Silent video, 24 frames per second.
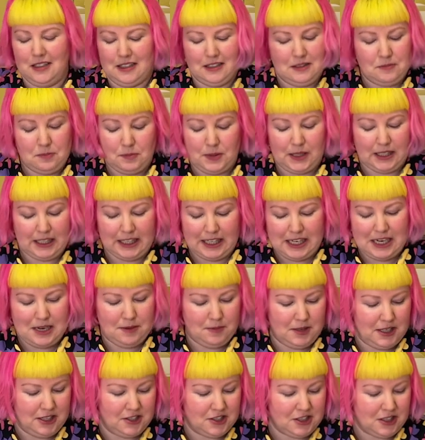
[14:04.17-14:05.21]
bigger
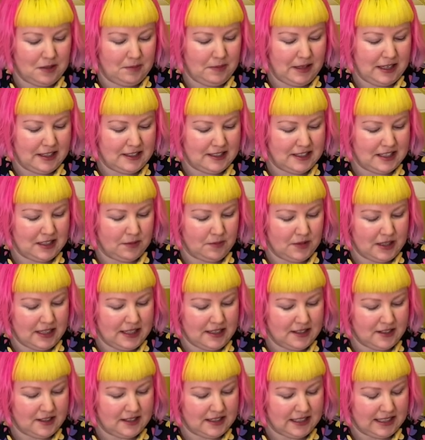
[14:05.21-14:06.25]
image compared to some of these,
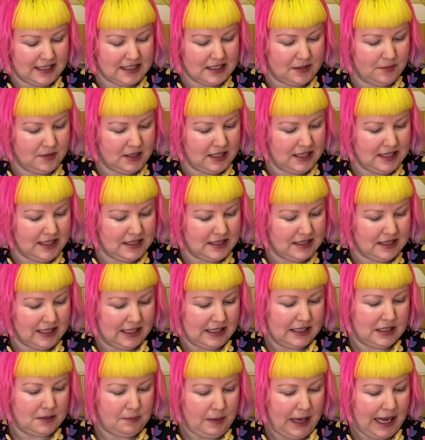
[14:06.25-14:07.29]
because like some of these, like
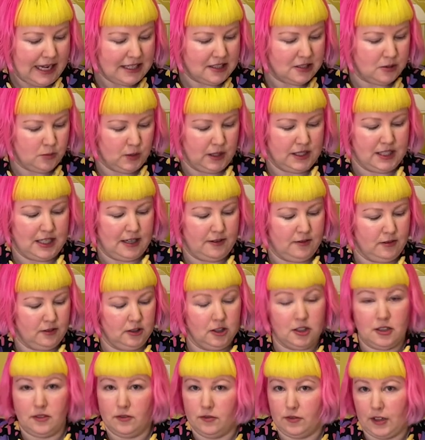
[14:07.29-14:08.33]
the pattern ones, have a
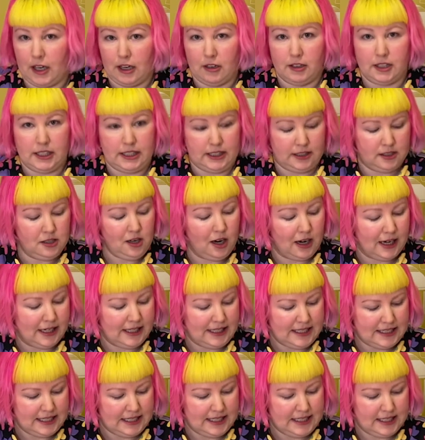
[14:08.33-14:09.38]
lot of very tiny
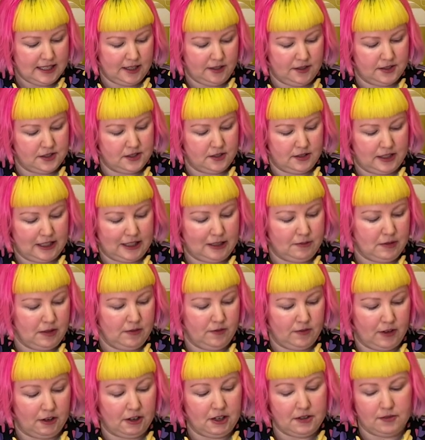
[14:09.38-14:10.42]
details, so they're going to be
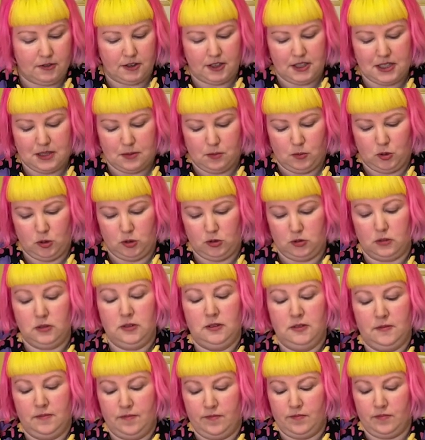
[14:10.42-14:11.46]
very, very small
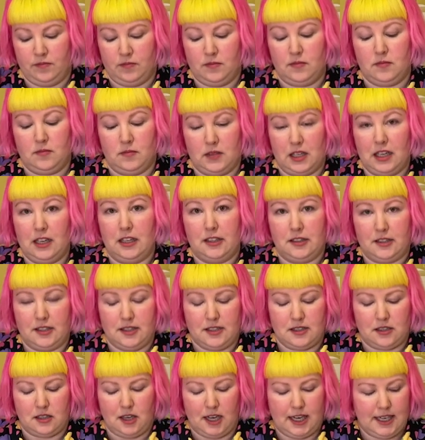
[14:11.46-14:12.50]
at this
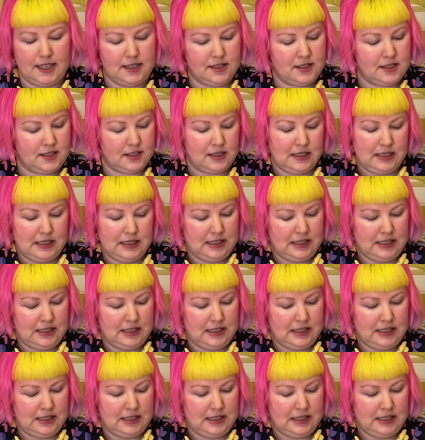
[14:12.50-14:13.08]
size.